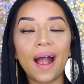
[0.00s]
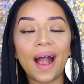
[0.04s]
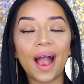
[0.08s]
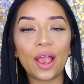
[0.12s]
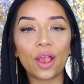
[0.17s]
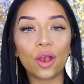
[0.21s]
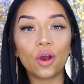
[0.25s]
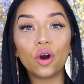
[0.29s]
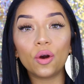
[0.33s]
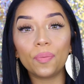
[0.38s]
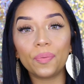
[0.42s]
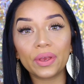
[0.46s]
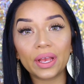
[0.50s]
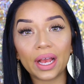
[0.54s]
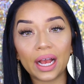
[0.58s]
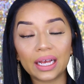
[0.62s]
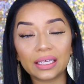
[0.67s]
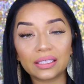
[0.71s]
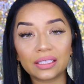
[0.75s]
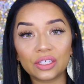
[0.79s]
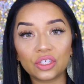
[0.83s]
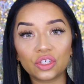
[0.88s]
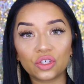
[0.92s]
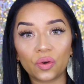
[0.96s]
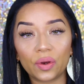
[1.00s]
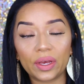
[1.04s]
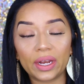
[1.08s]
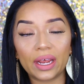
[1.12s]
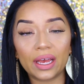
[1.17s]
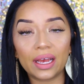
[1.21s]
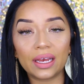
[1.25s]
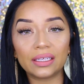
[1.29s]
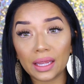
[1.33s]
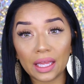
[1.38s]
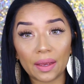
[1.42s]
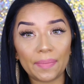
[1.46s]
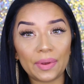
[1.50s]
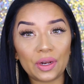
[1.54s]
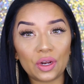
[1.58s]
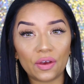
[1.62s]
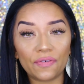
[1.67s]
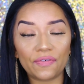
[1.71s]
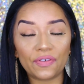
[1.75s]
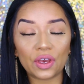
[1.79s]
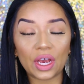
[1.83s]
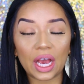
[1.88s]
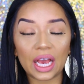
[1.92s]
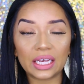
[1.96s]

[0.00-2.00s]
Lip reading: I hope you guys enjoyed it. Let me know if you